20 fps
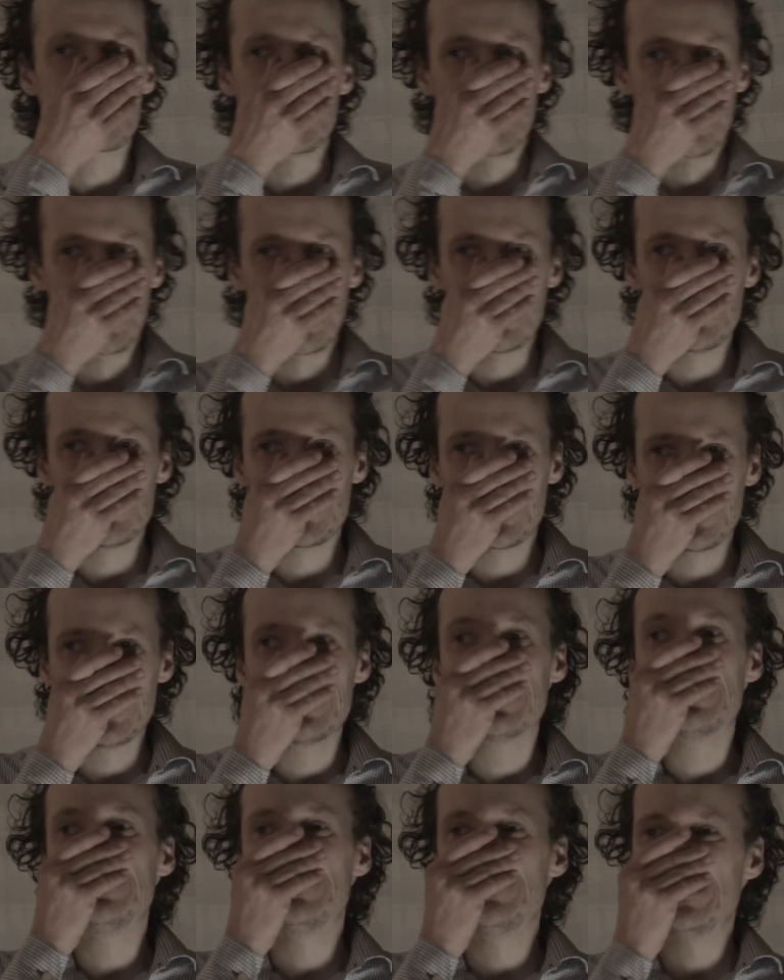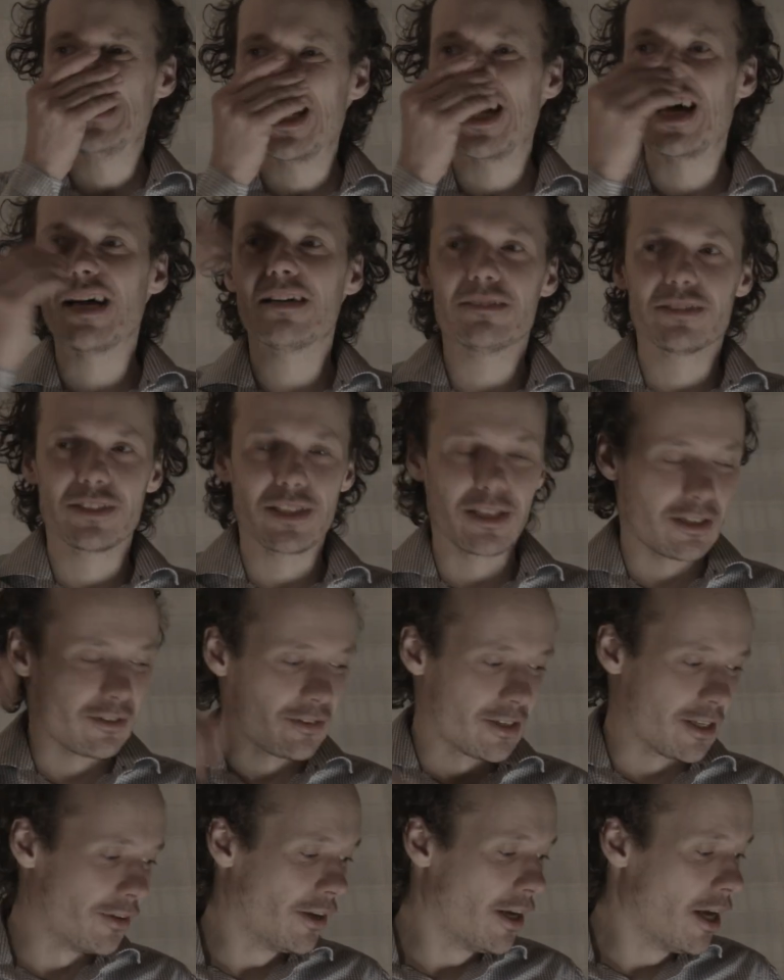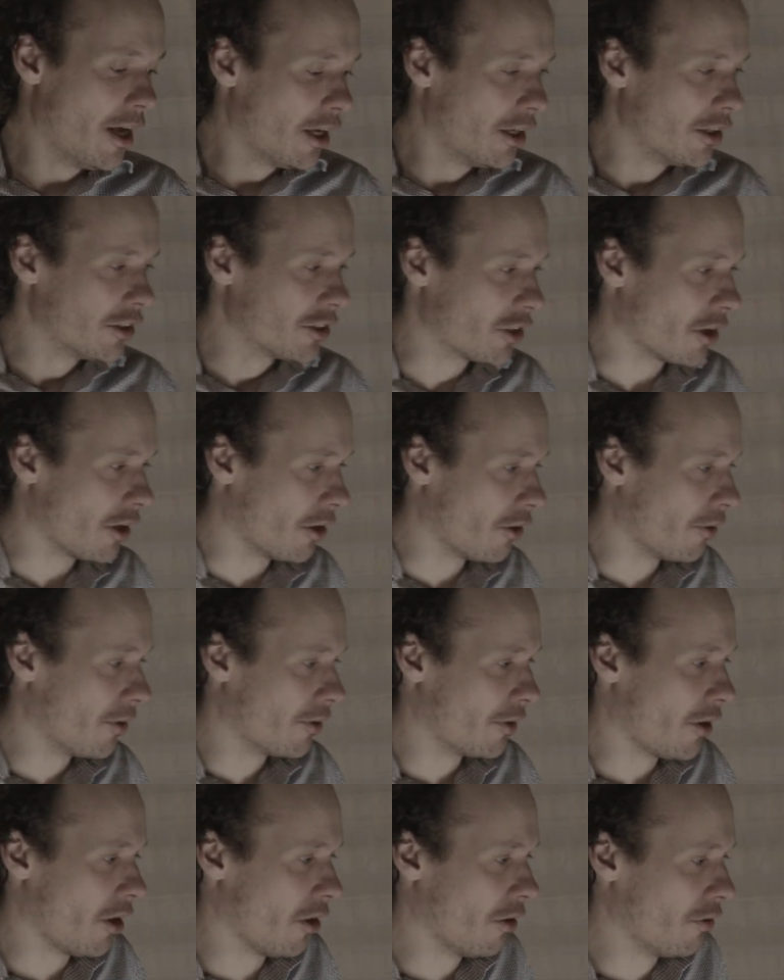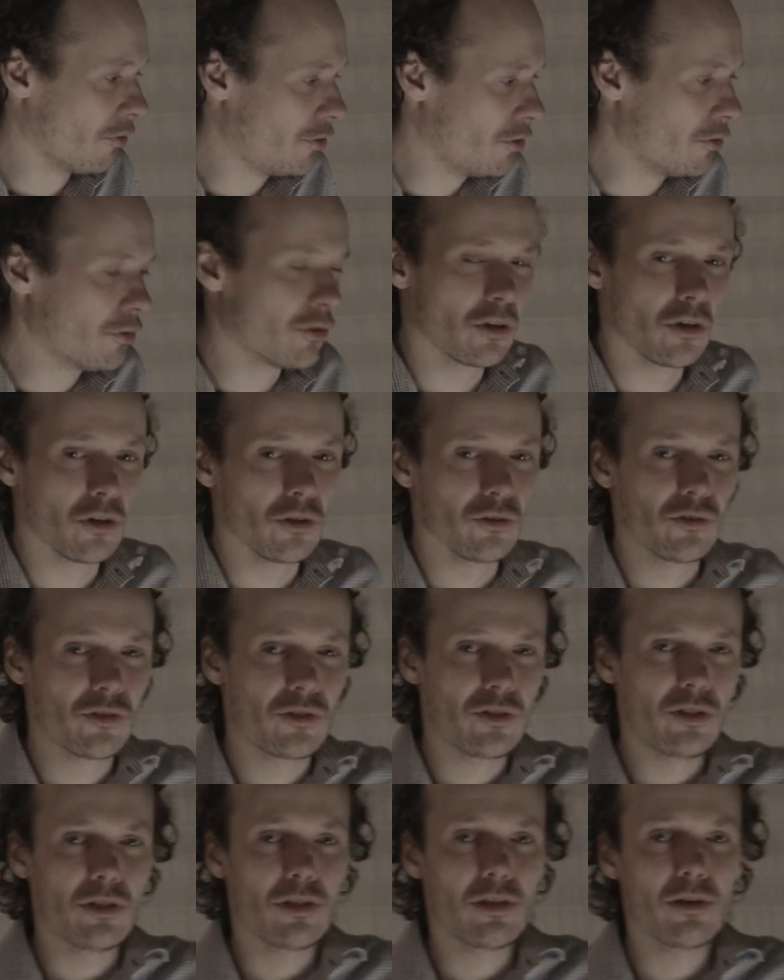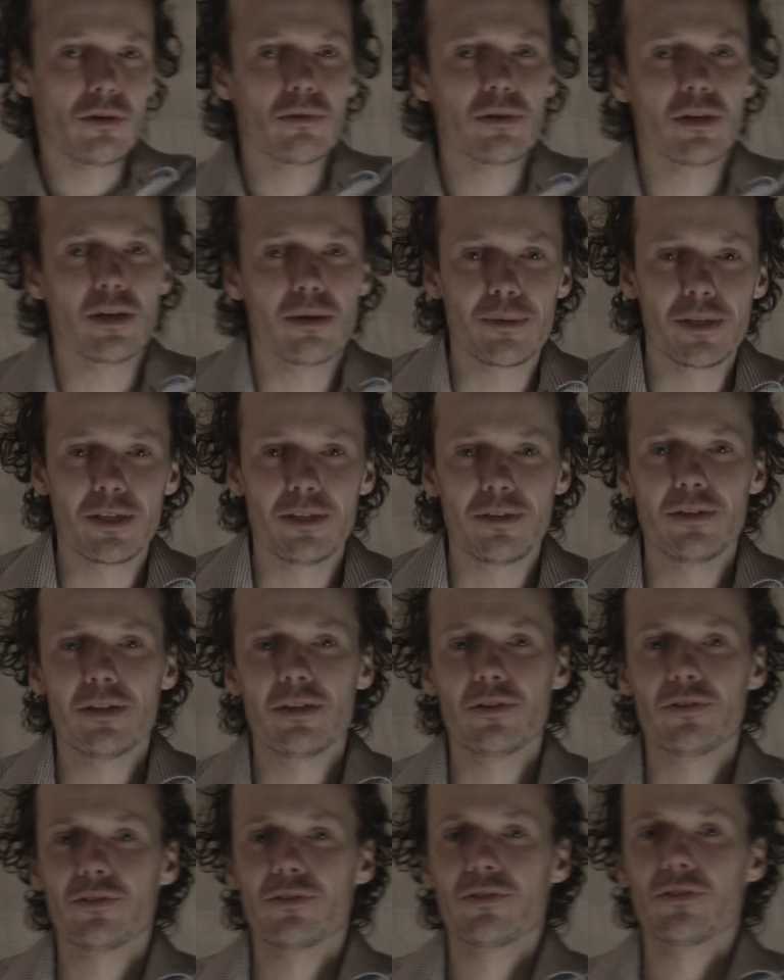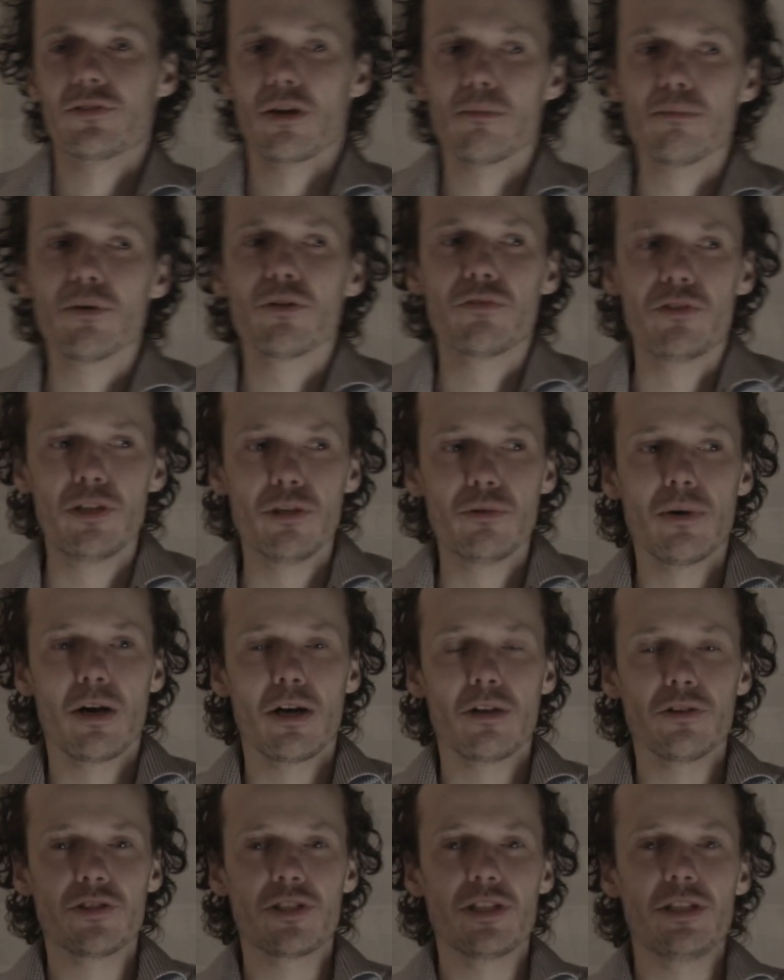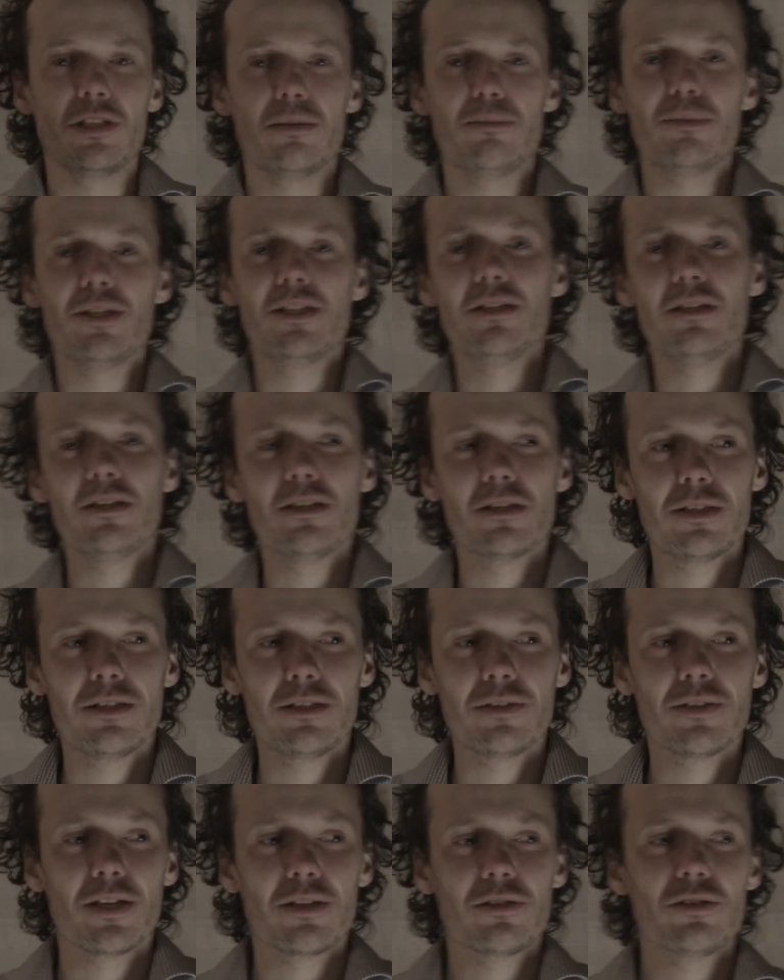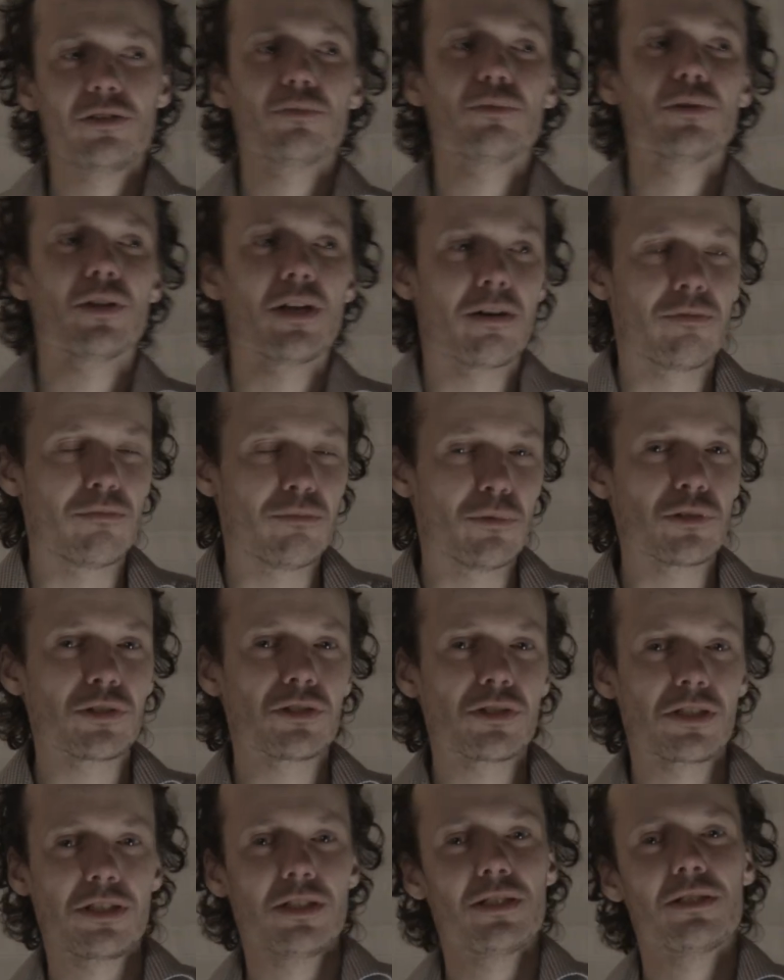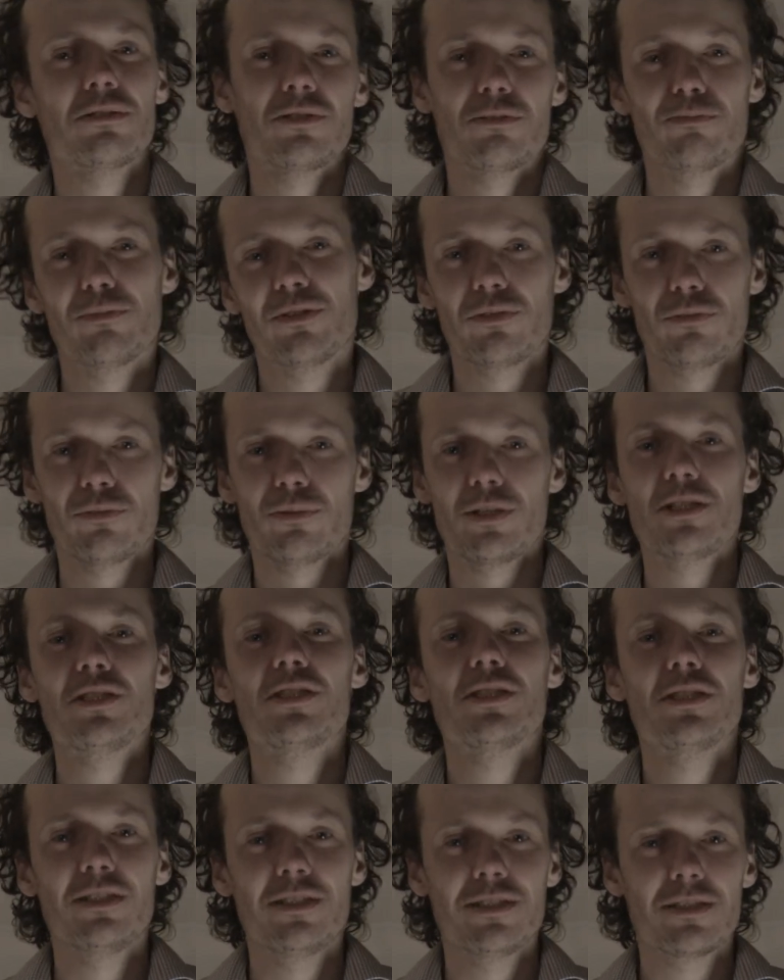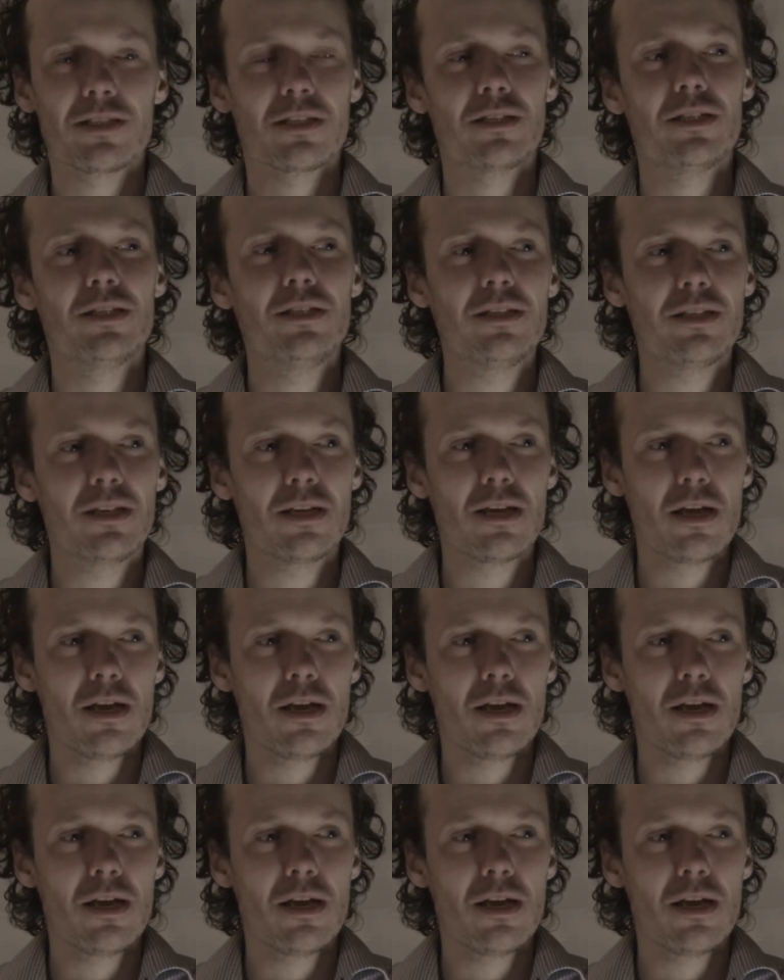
Another one. Yeah, take her out. So all of you girls, I mean, it's some of you. I'll see immediately that you will have more success with the Weinstein technique,